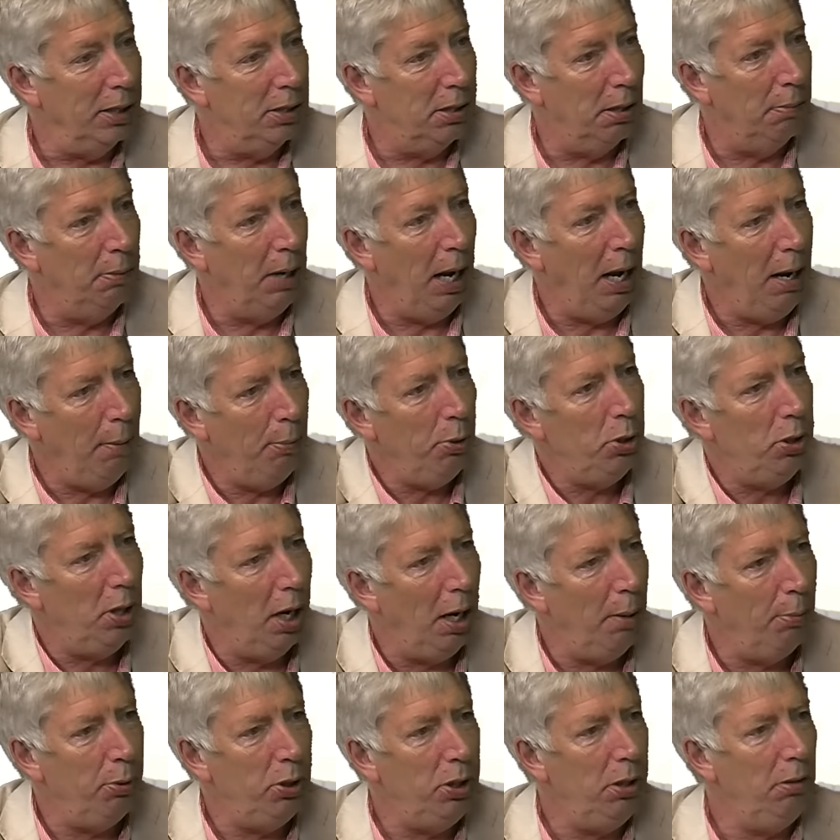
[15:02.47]
I mean, how
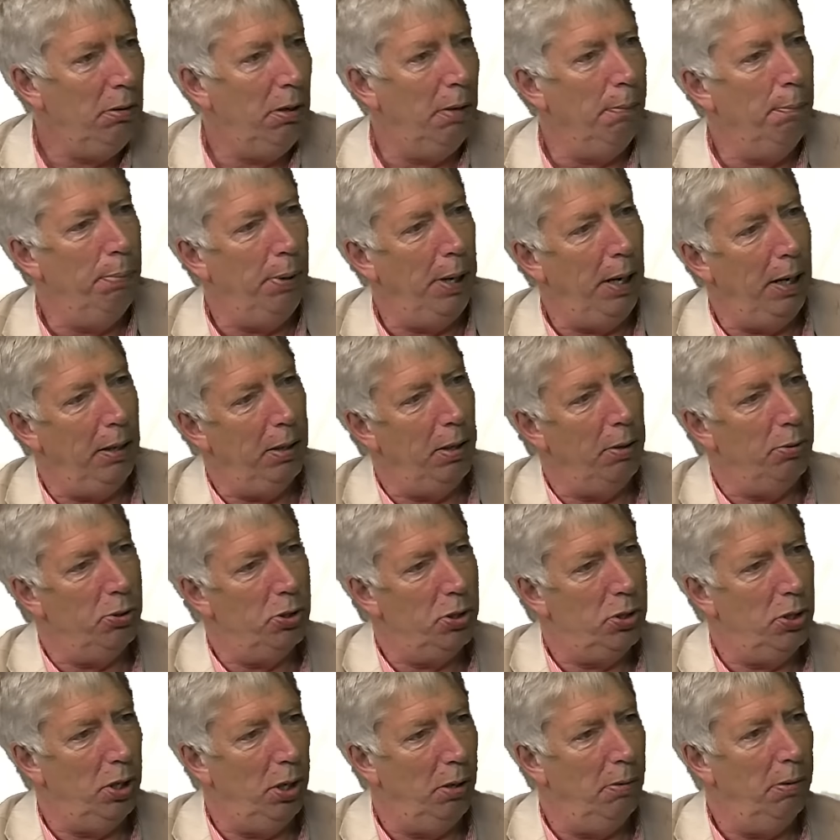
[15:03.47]
would you compare those
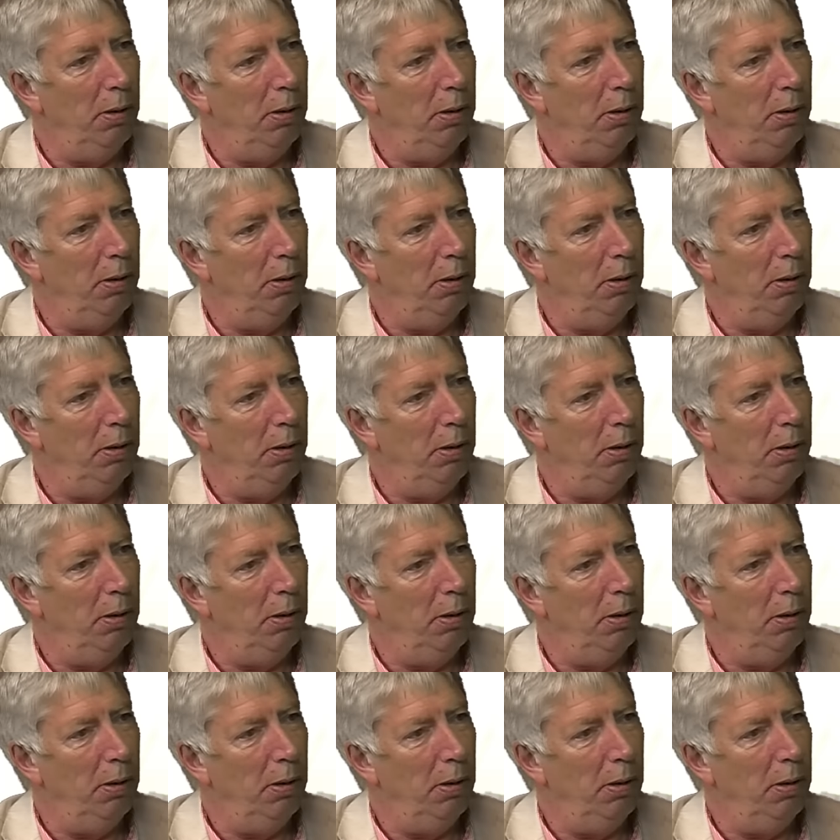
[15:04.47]
two?